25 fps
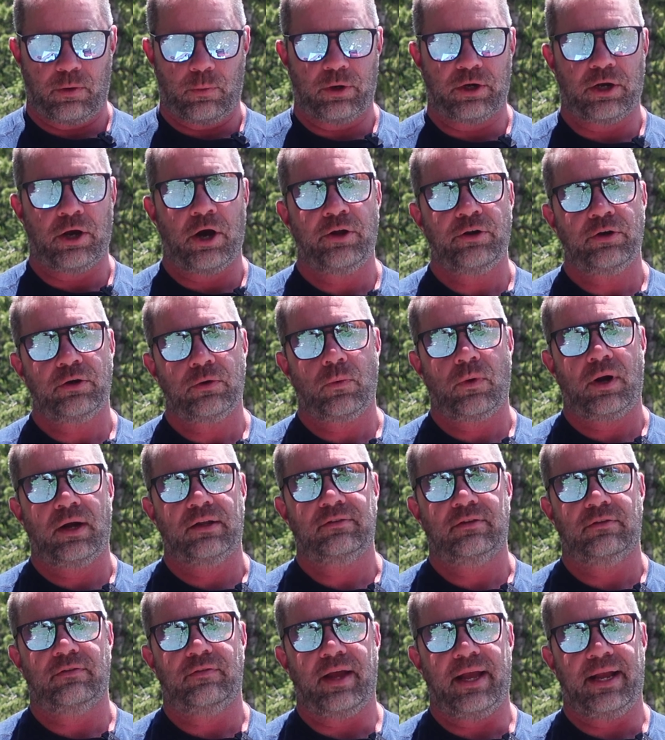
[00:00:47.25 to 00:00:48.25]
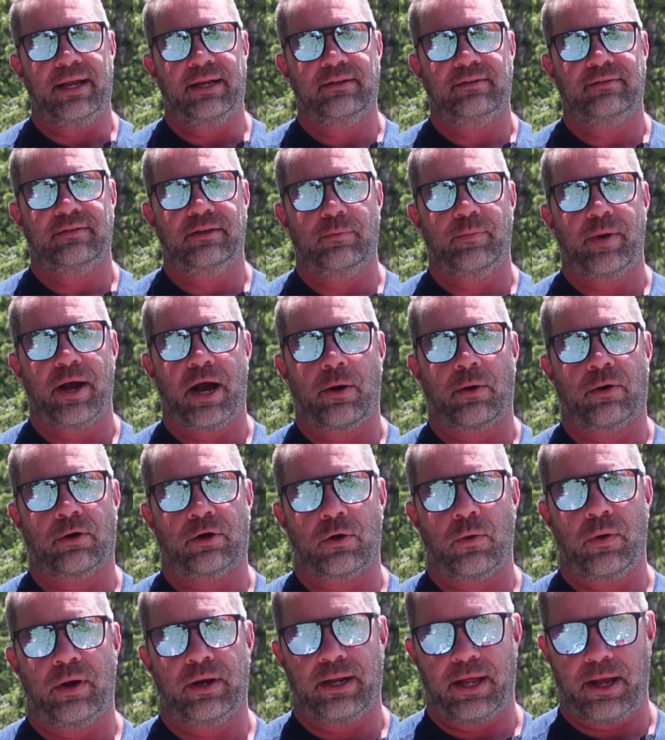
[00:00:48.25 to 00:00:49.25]
100 watts of AC power
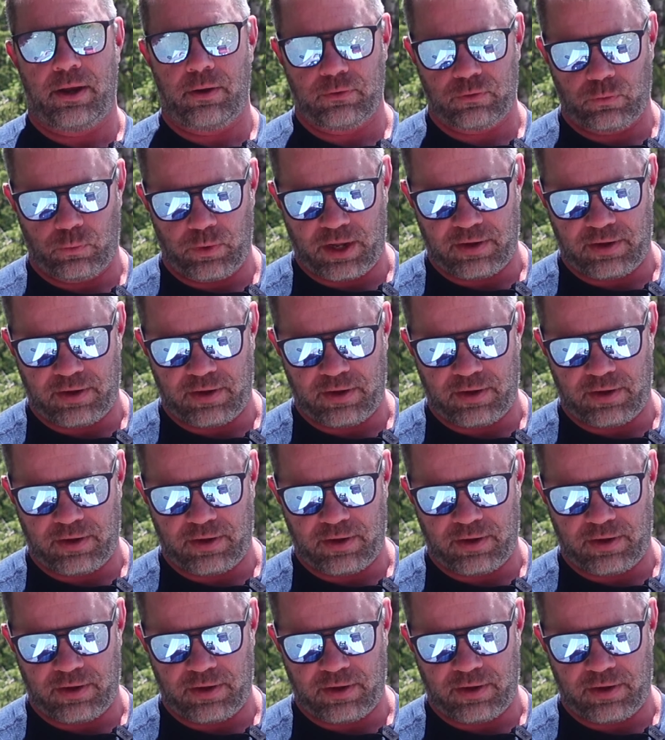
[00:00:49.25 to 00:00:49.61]
going out.